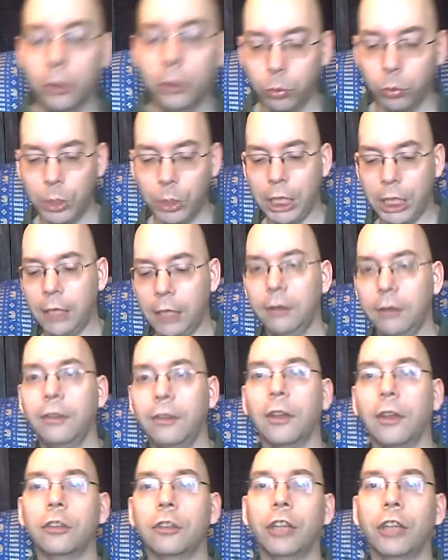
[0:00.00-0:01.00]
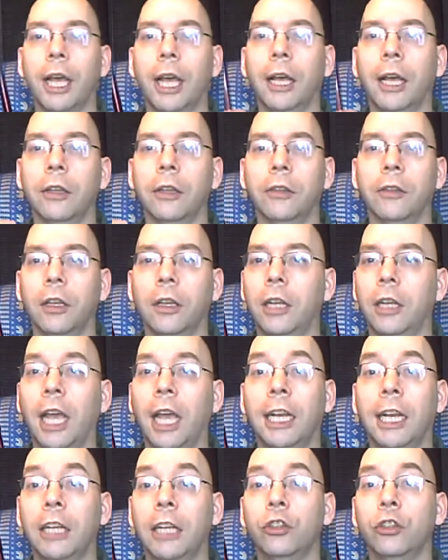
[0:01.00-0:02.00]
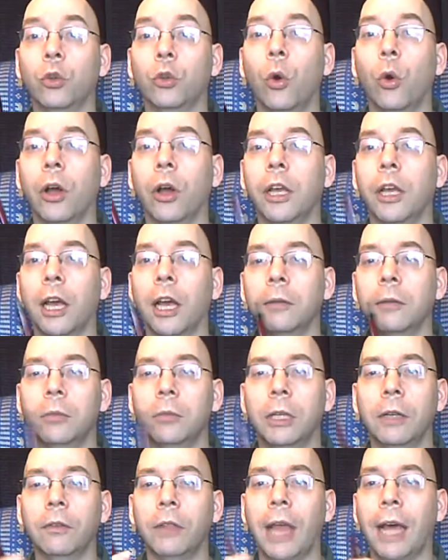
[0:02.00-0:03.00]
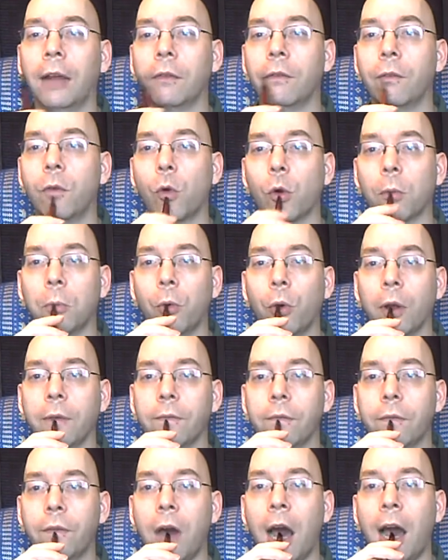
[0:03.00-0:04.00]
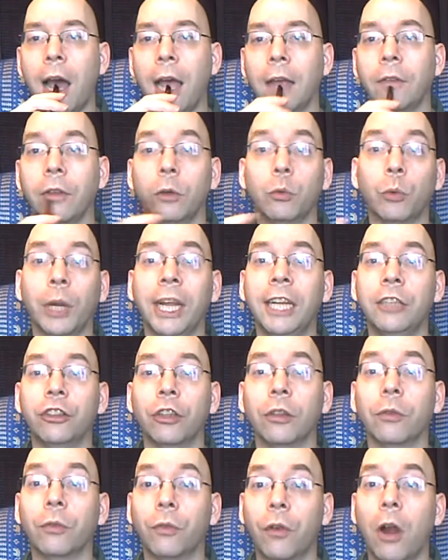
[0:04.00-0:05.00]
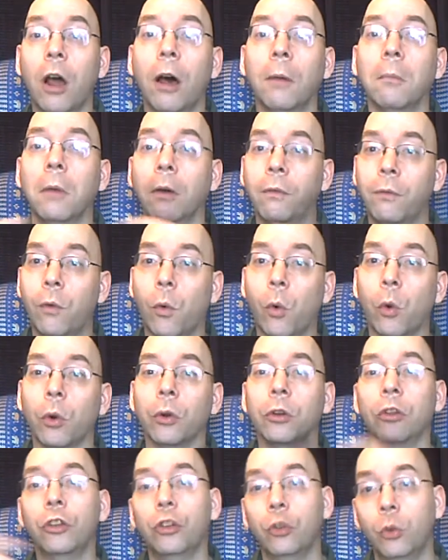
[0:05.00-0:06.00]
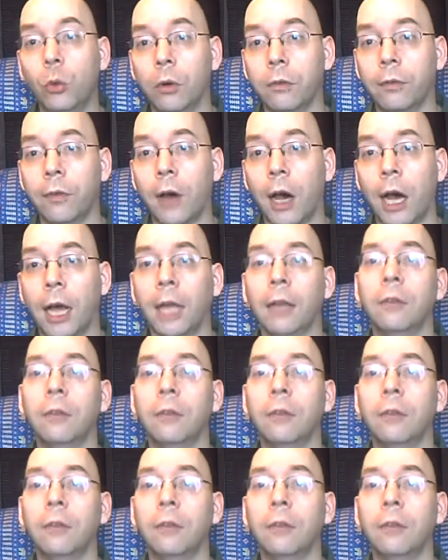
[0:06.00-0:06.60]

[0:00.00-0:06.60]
between, such as an Enjoy. I give that a 4.5. It ranges from a 4 to a 5.